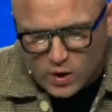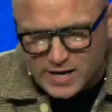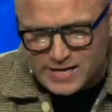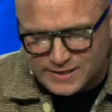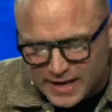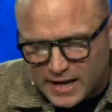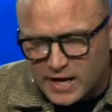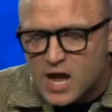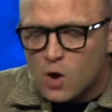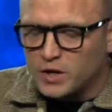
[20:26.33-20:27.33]
and when he
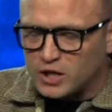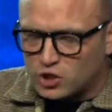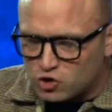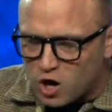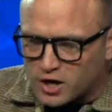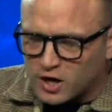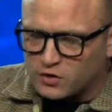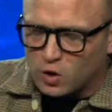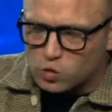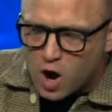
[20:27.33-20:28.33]
struck
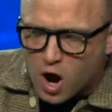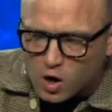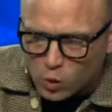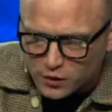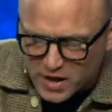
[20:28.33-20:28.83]
it, the rock